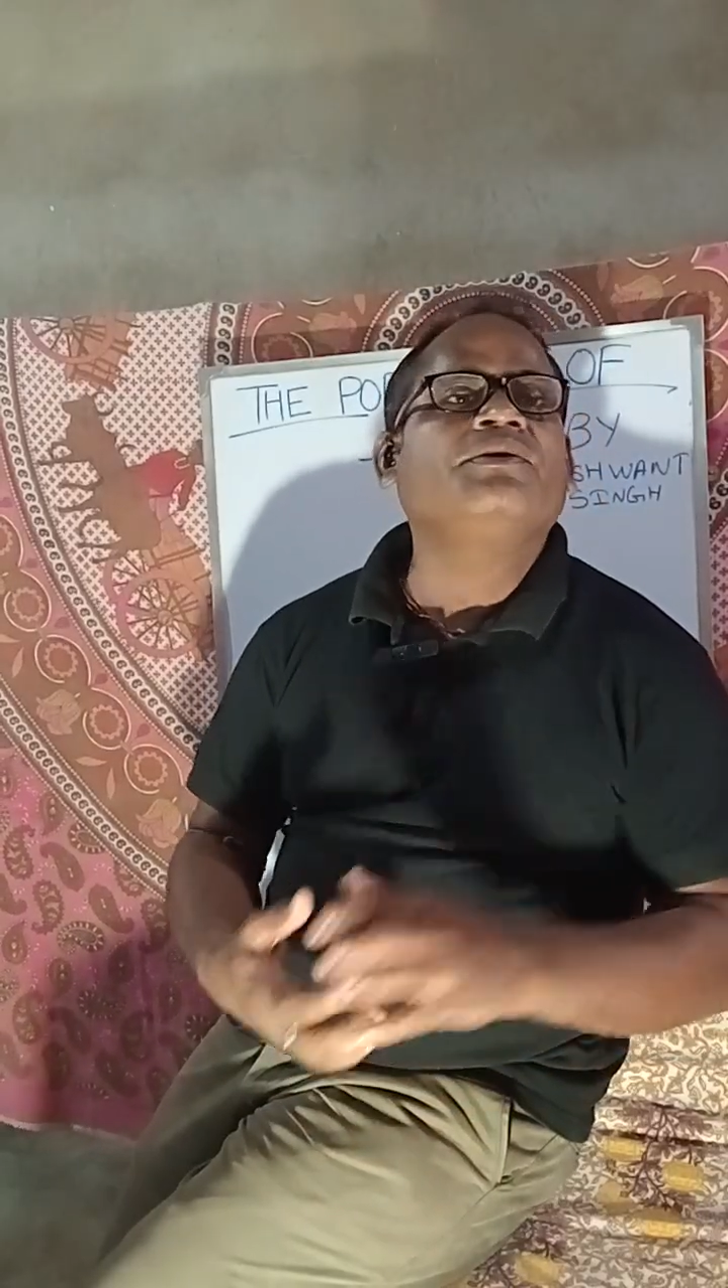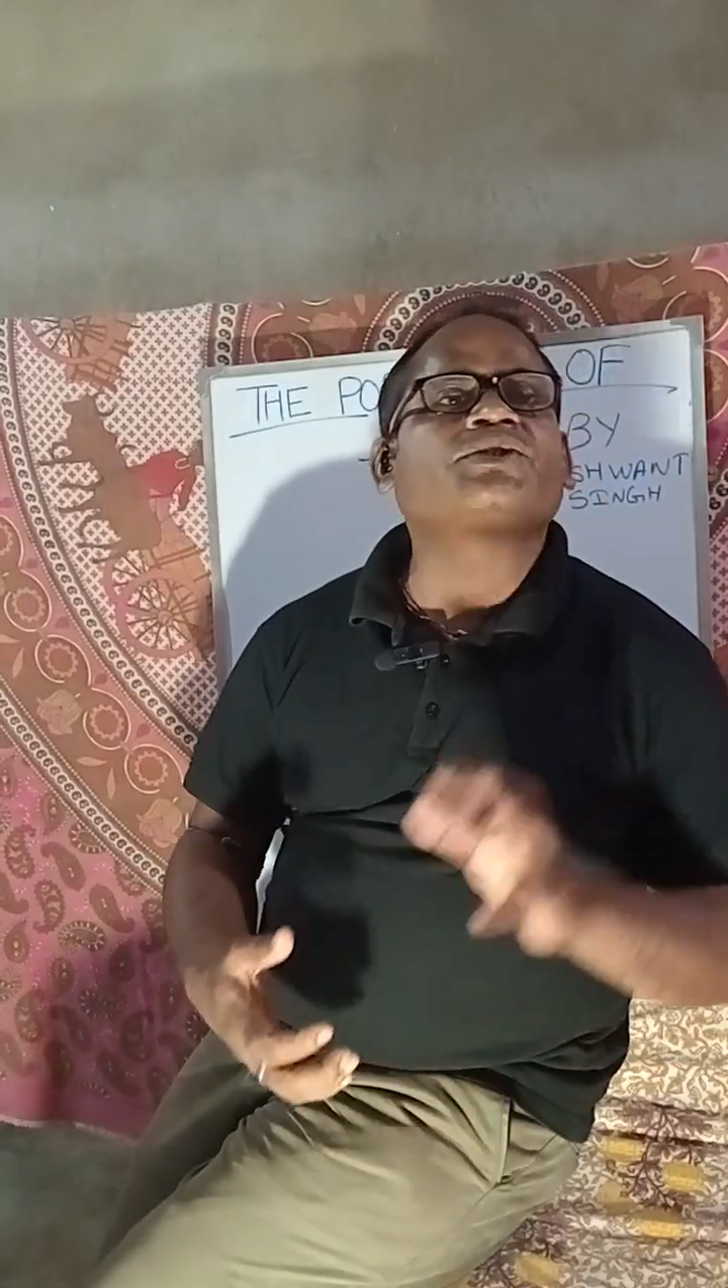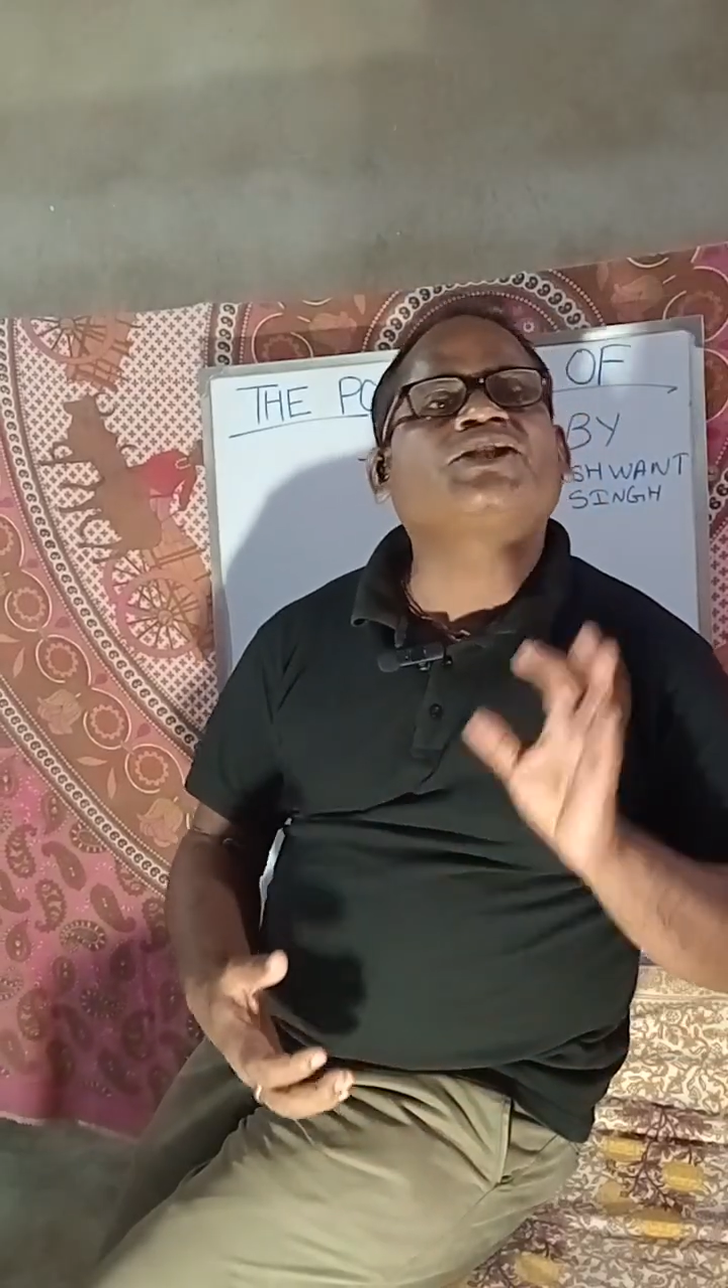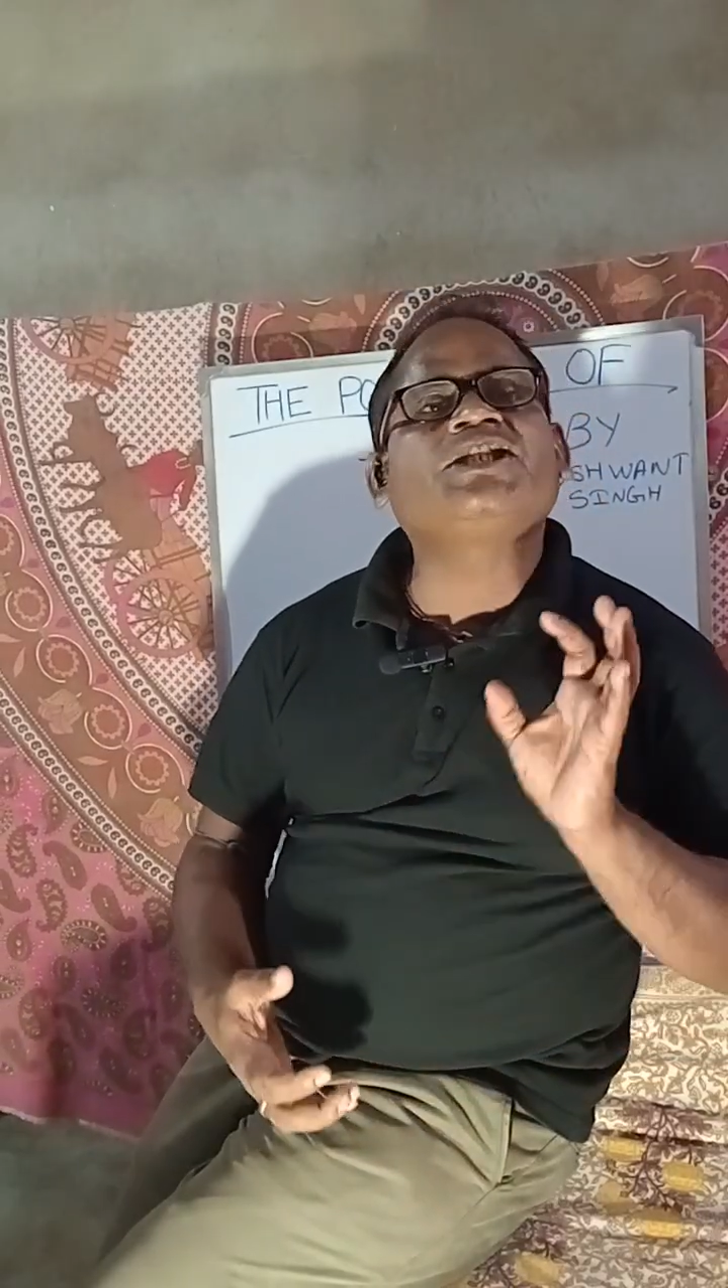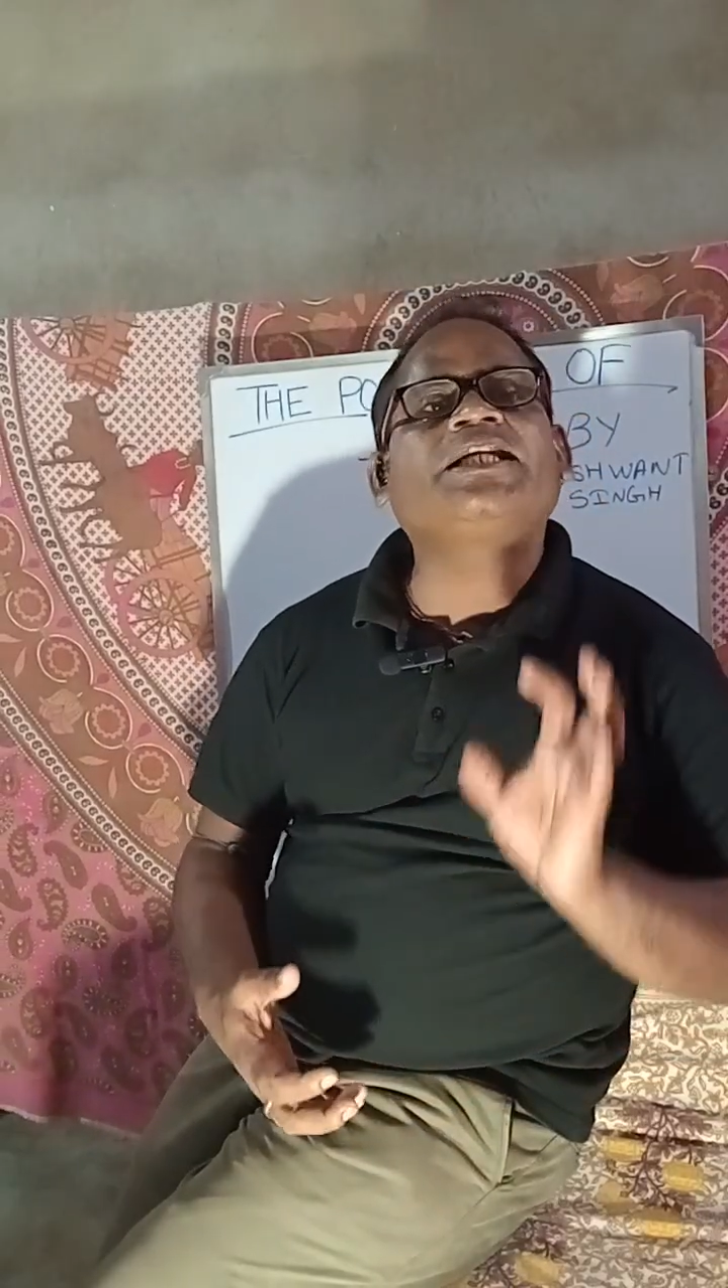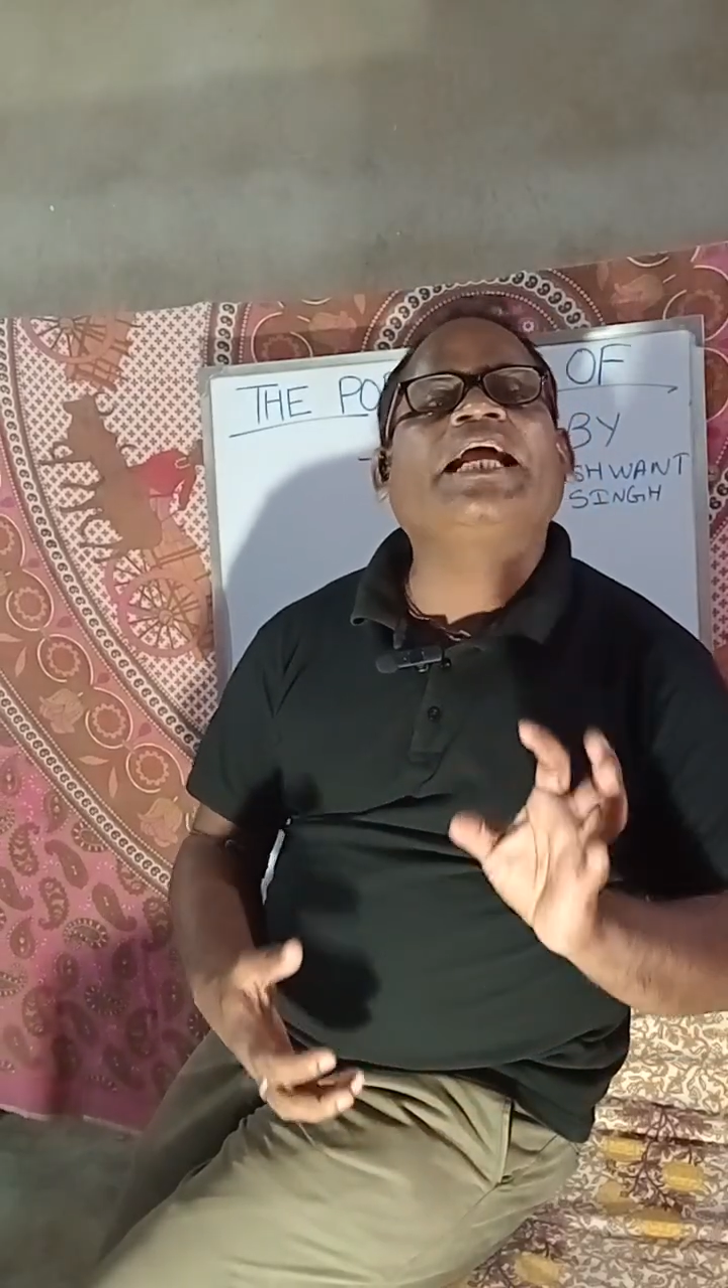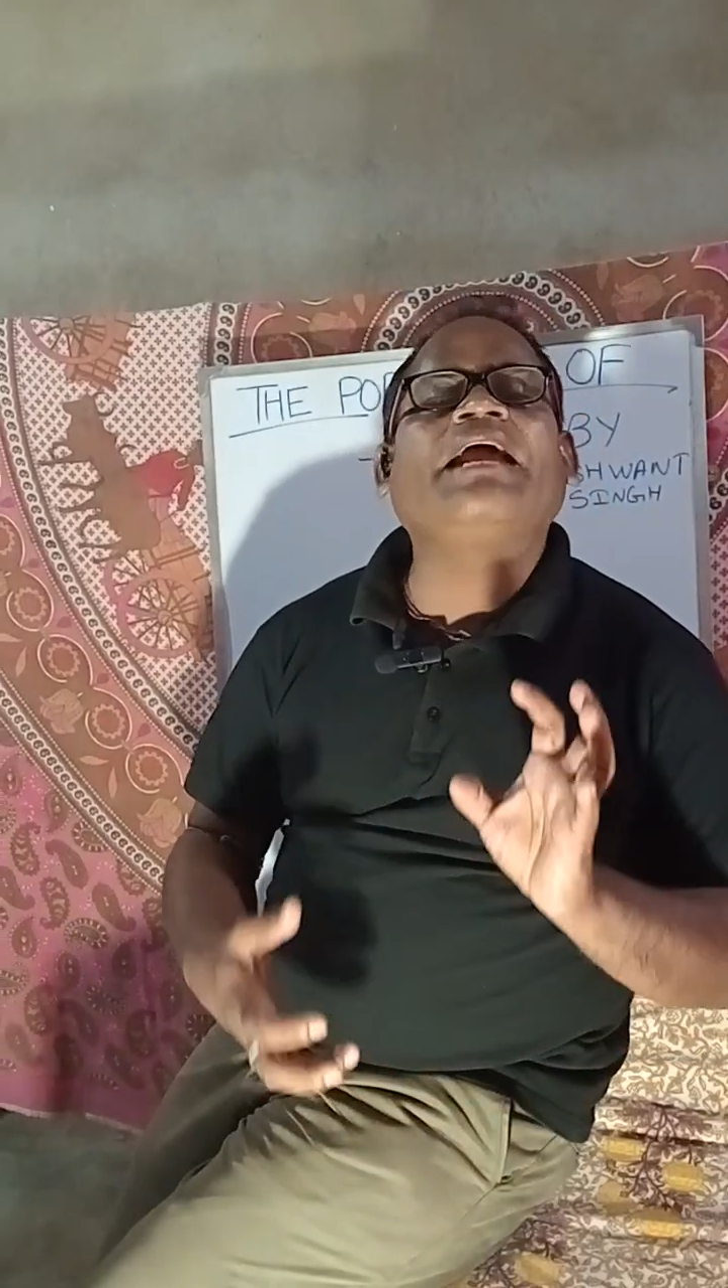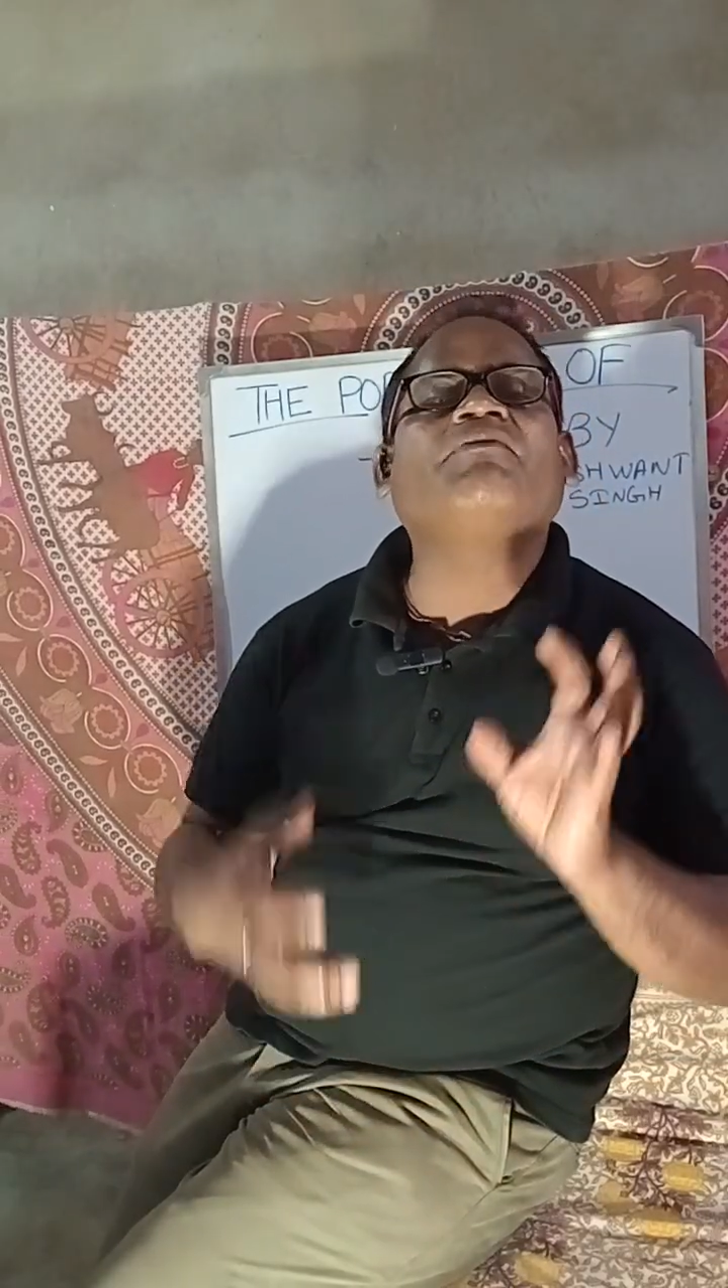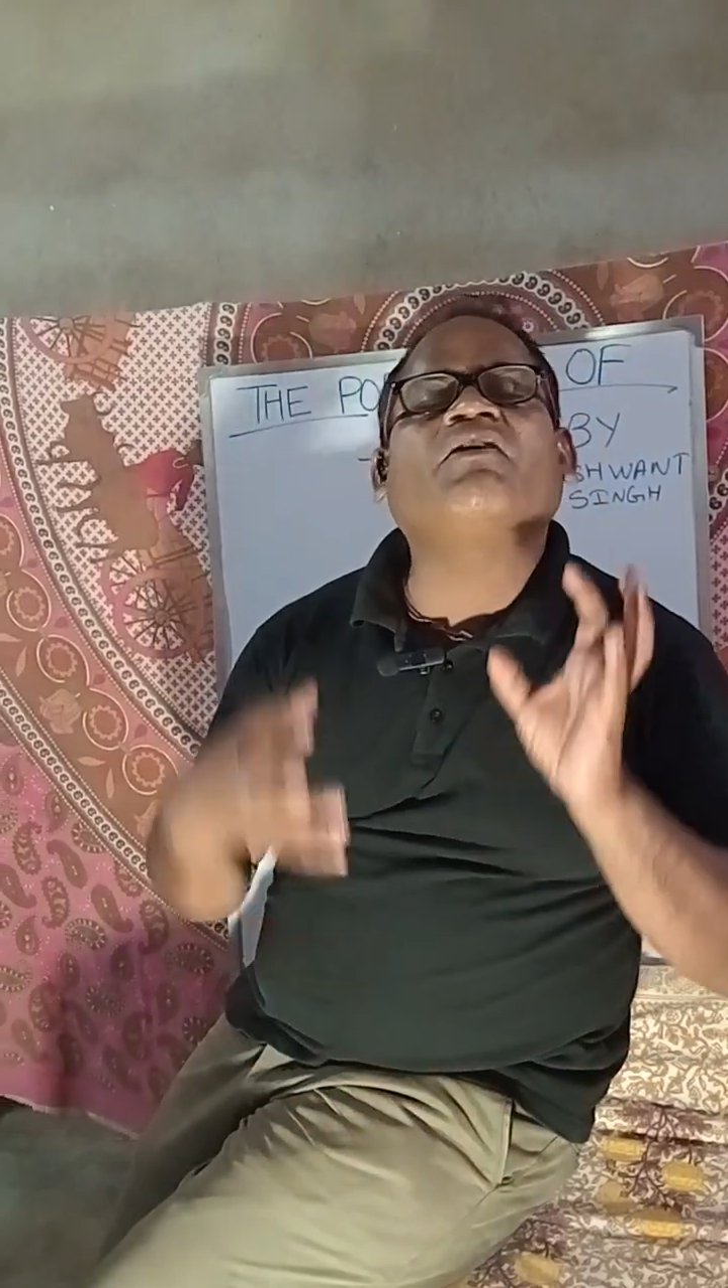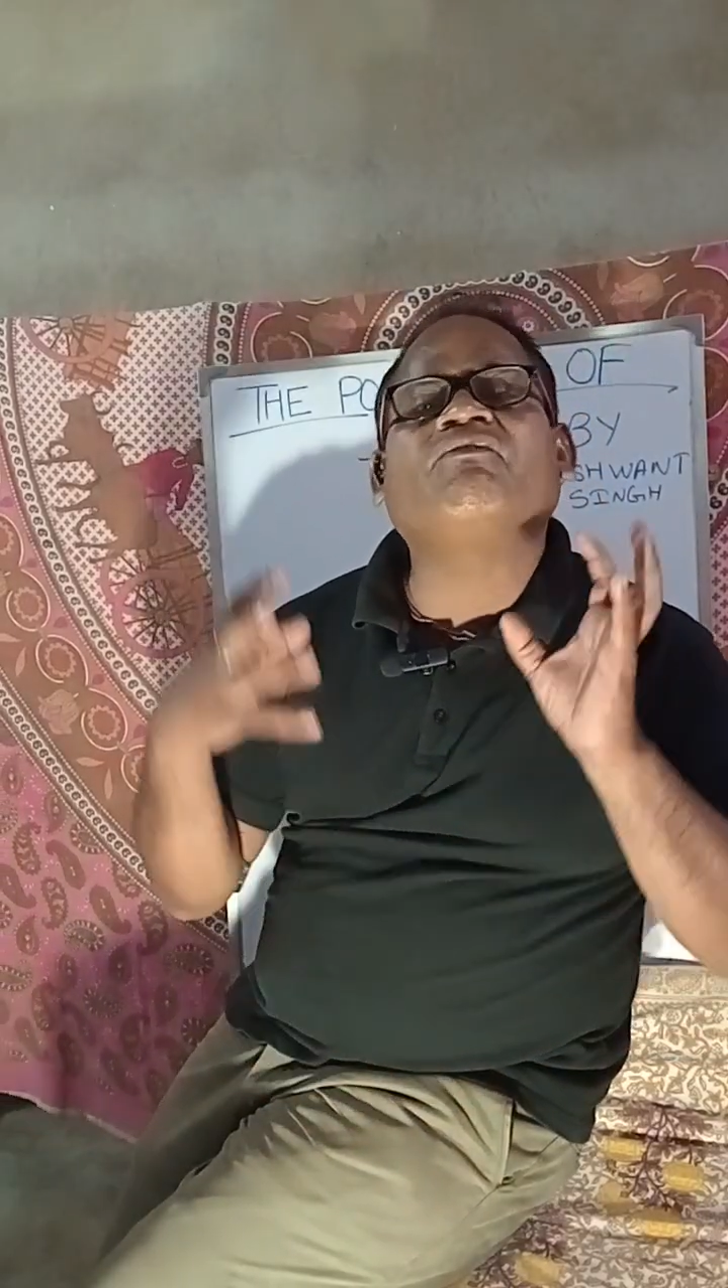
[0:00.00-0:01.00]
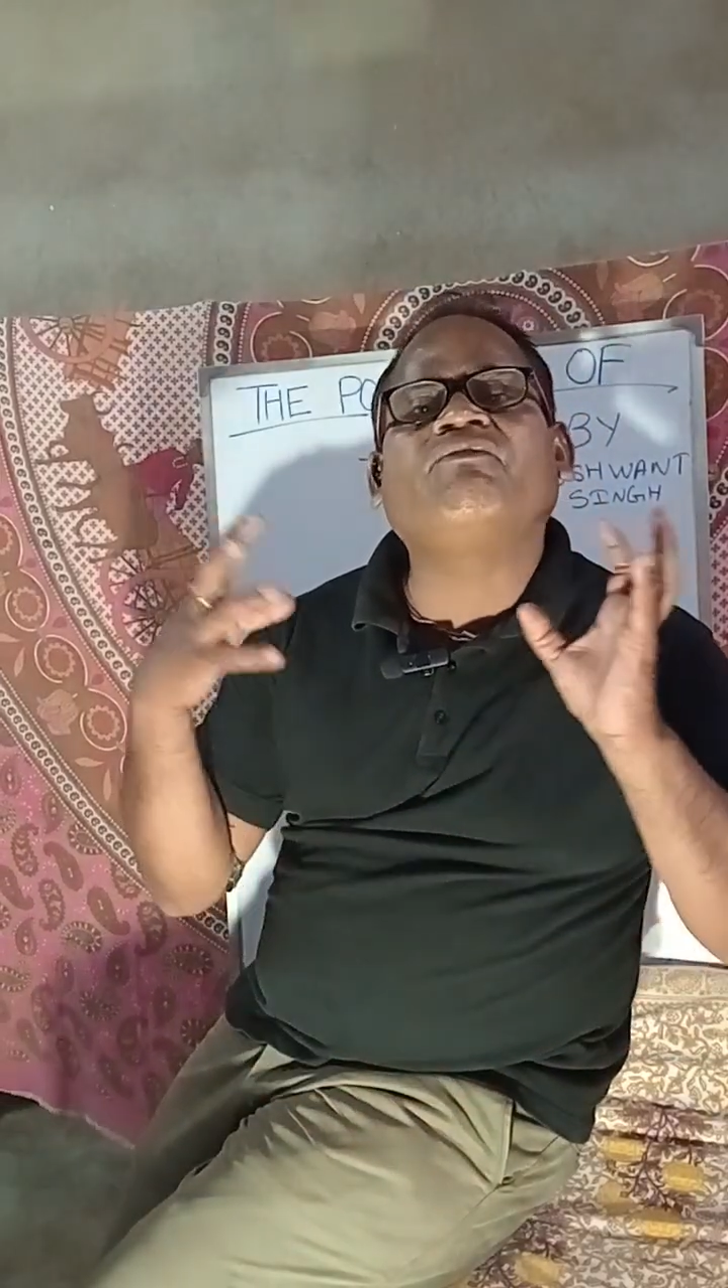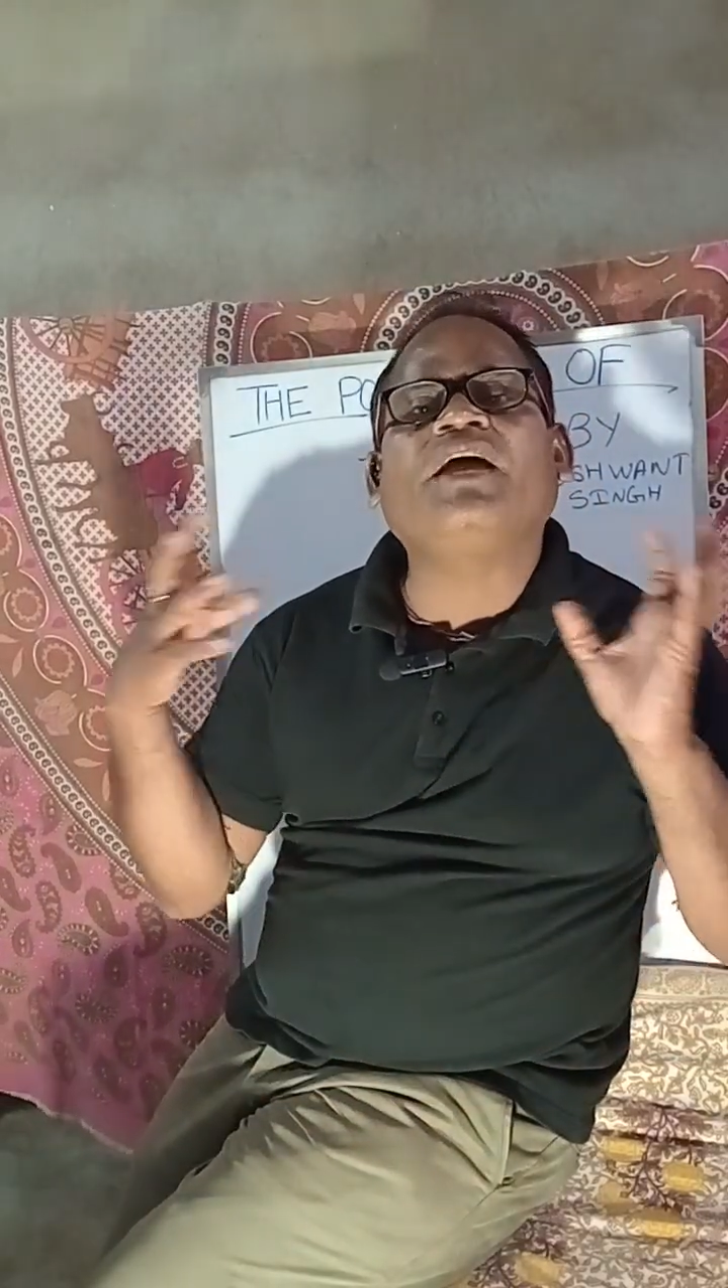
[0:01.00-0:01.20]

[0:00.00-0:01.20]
she gave a